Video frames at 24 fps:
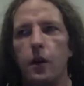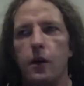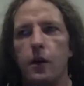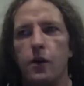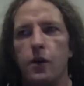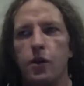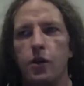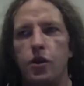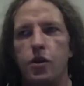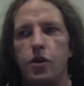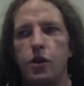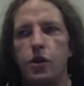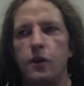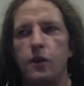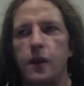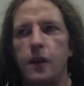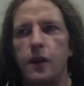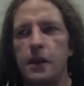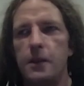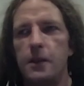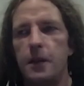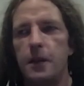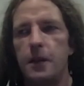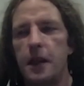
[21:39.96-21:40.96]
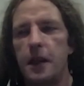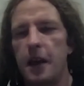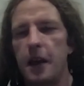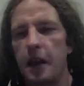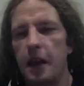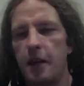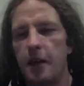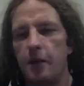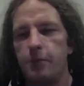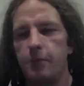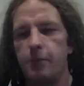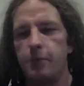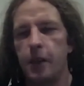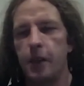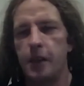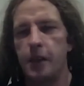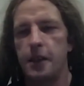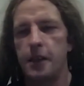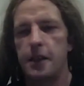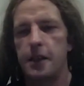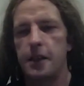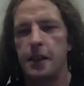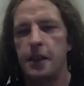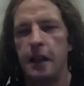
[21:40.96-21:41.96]
should this be kind of
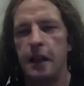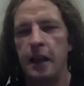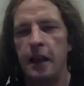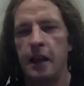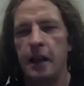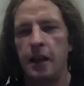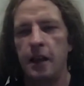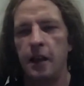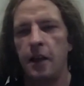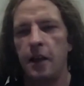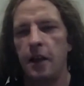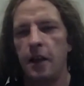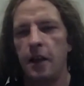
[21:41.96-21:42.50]
priced in